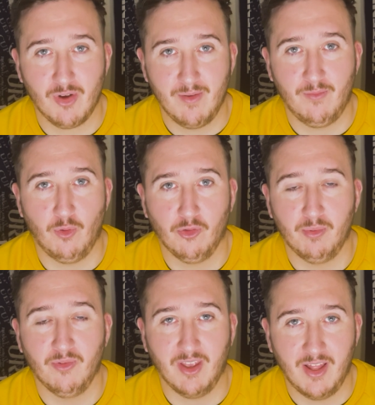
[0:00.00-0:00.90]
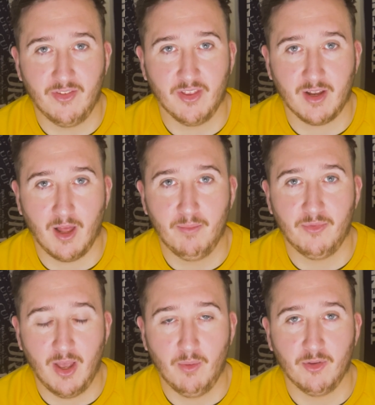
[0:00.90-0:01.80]
reinforcements into the club
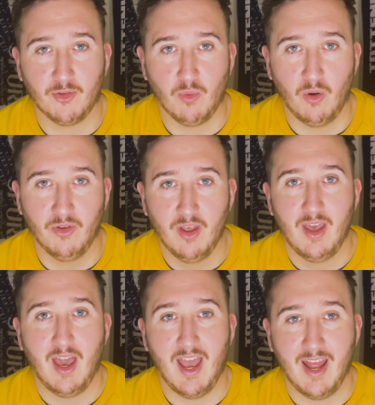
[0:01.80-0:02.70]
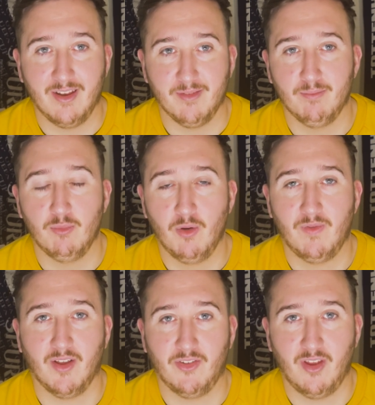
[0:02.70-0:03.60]
to help the squad and move
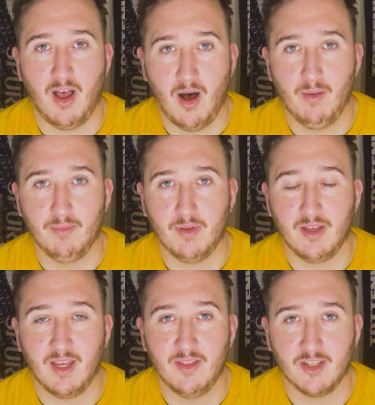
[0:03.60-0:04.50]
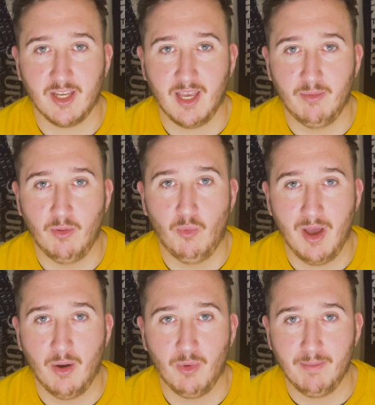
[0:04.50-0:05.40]
us up in the table
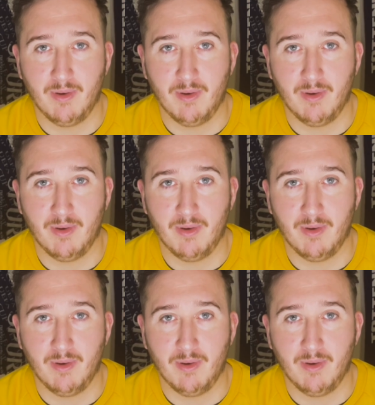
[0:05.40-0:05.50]
where we